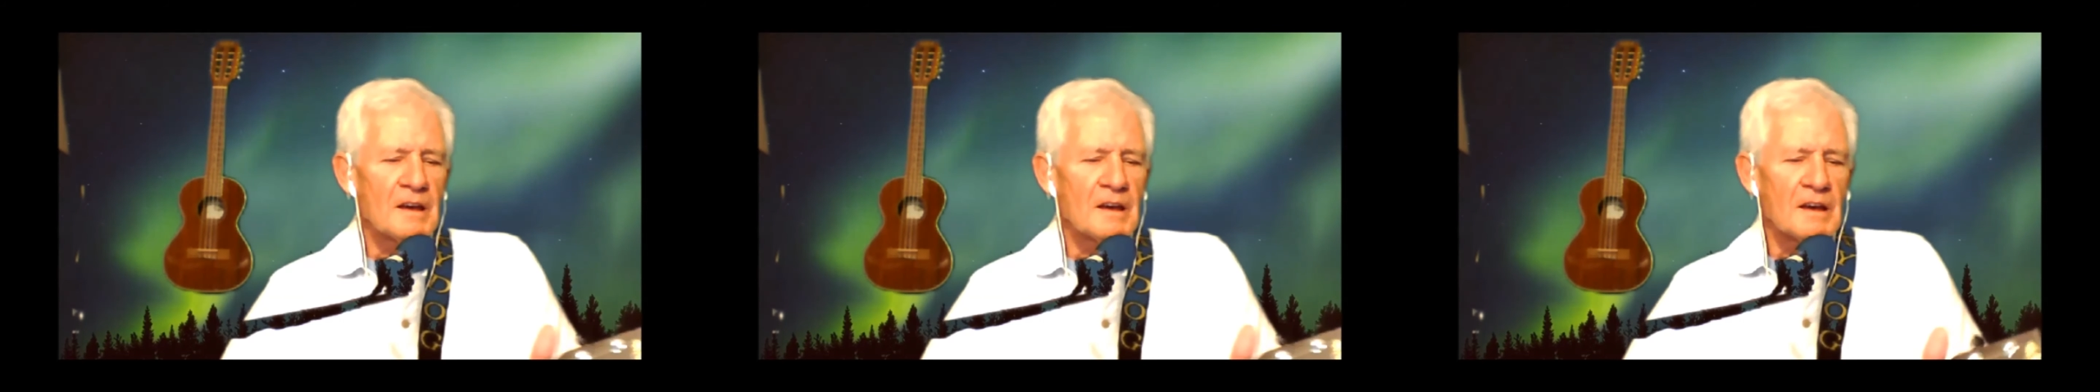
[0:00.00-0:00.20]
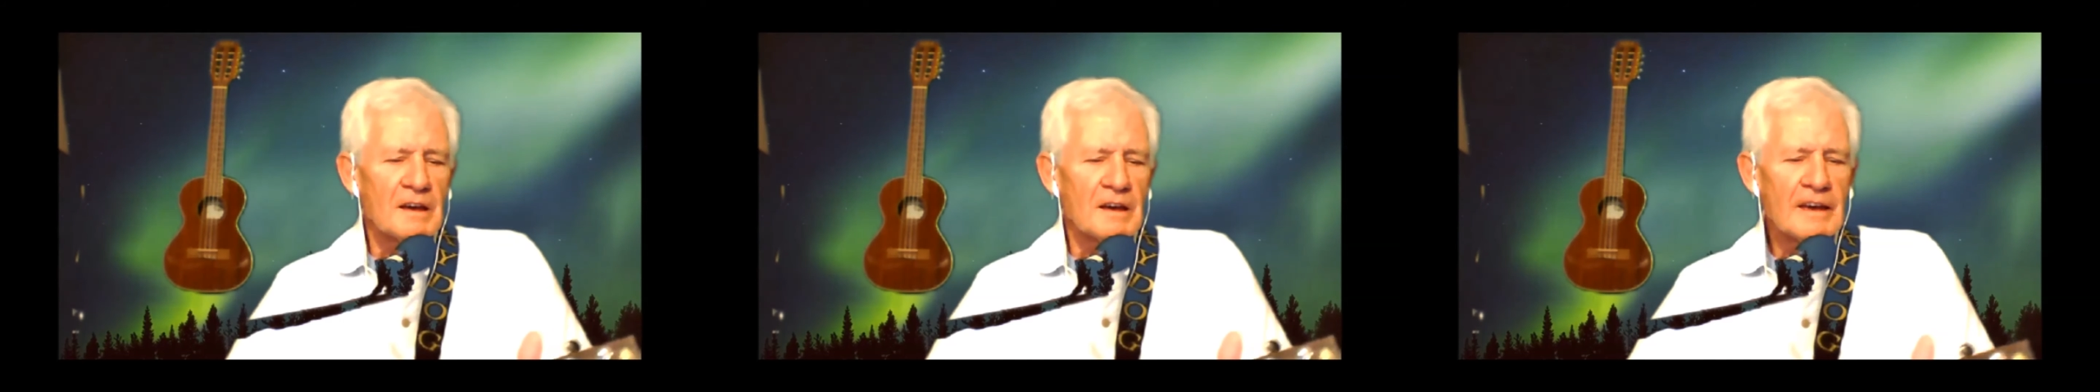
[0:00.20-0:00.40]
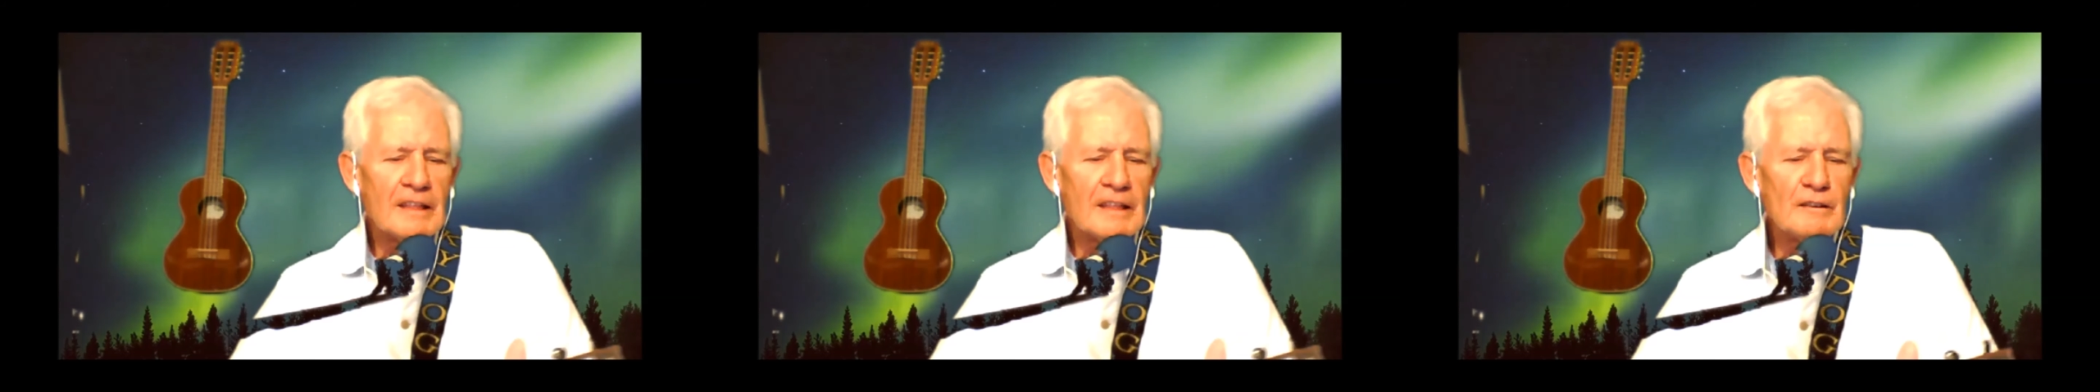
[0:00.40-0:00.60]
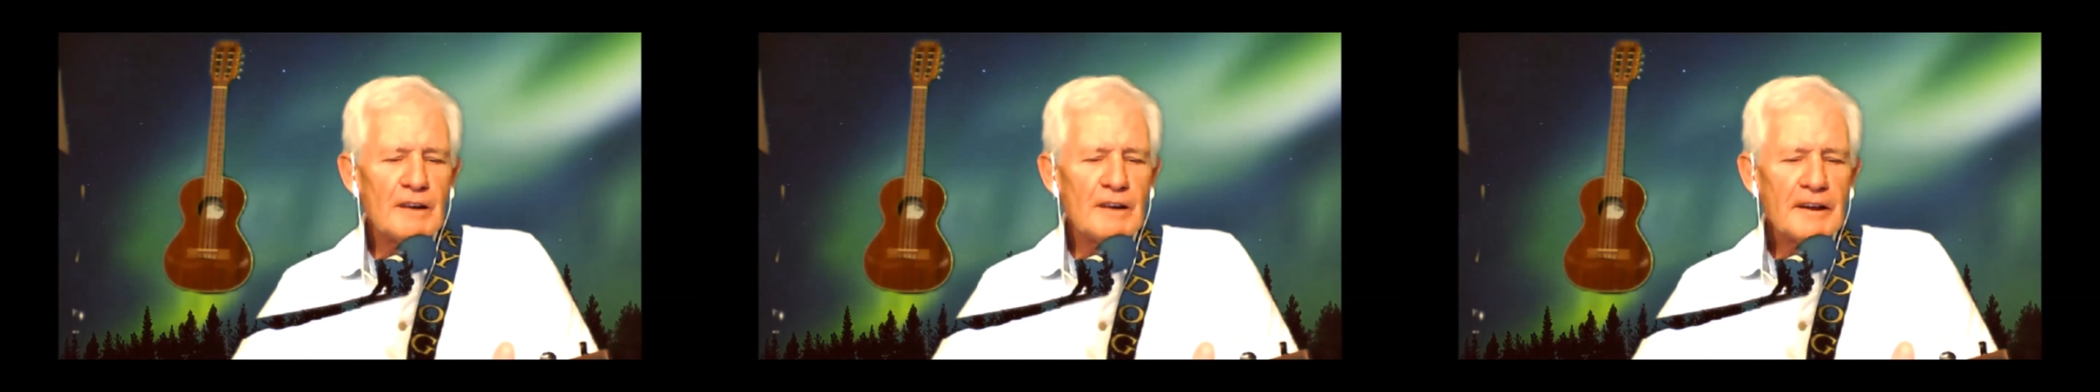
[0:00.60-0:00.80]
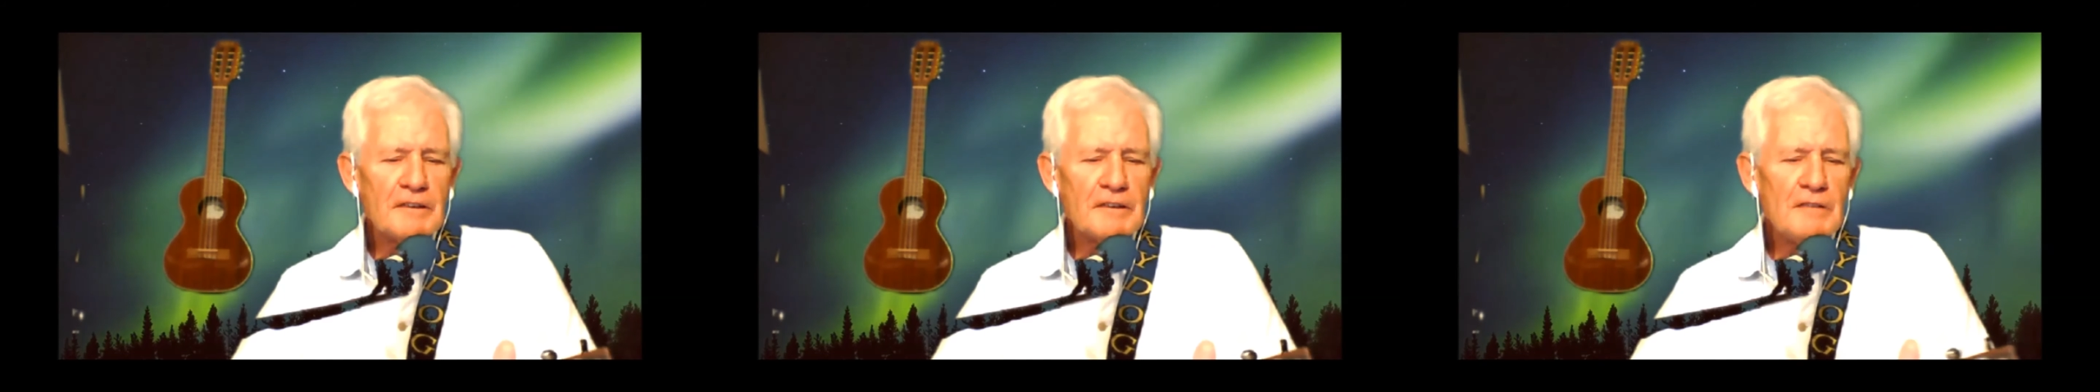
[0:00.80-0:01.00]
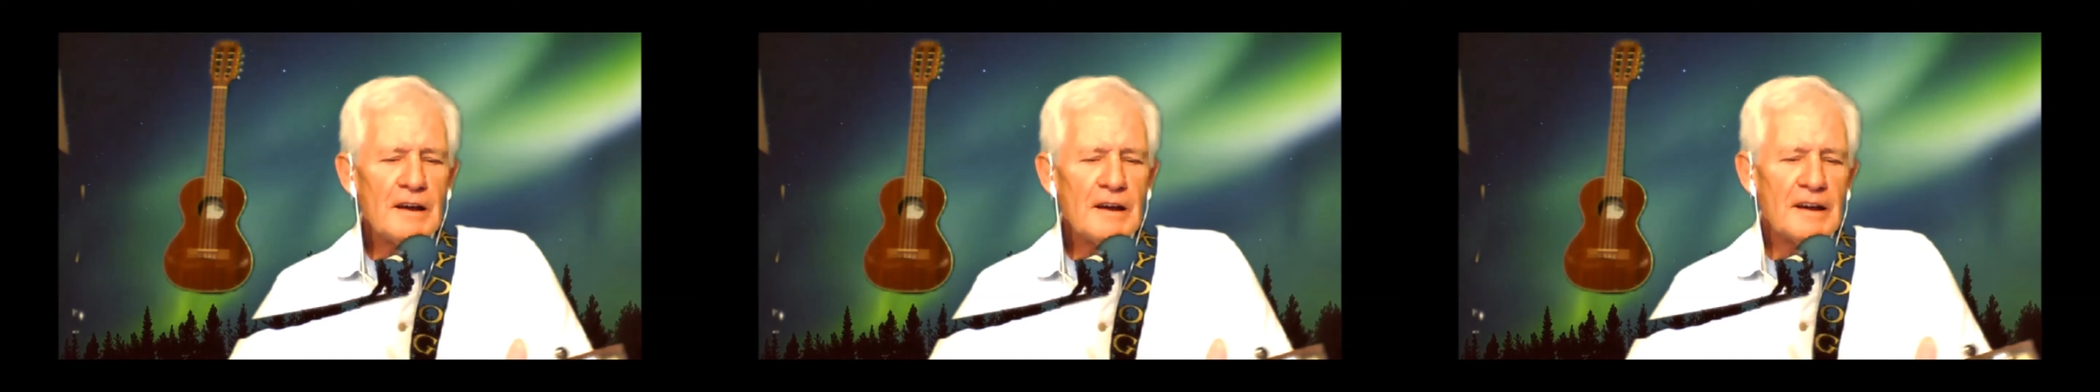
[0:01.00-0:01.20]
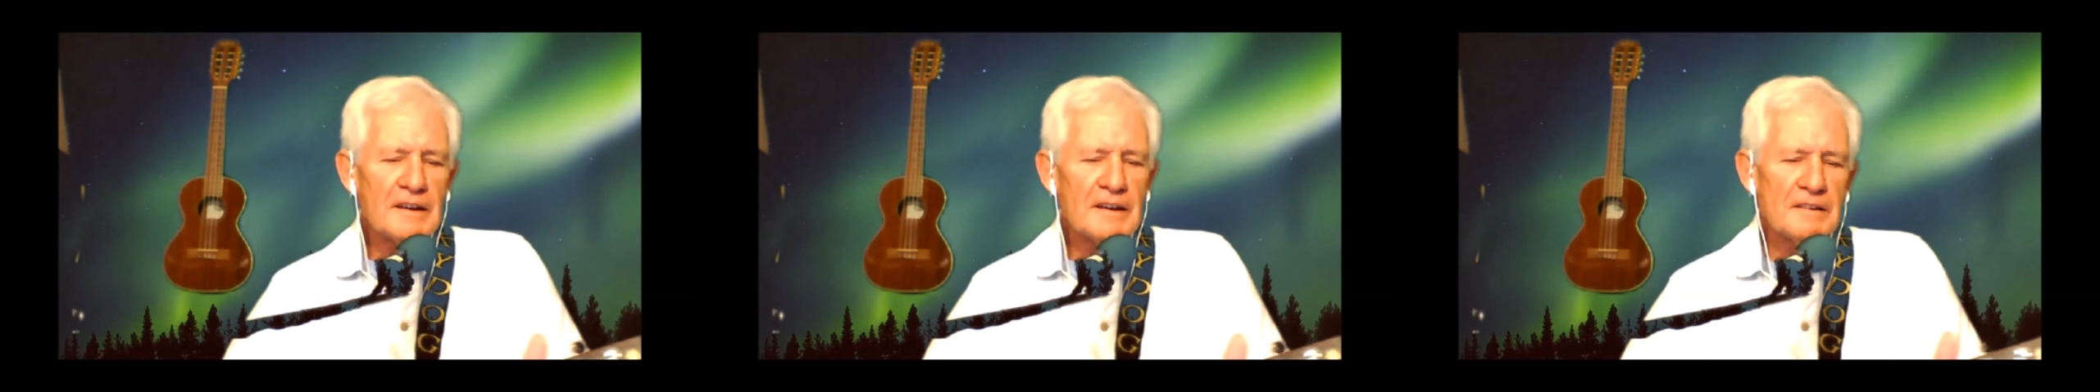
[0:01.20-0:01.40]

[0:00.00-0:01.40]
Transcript: And Lord, I cried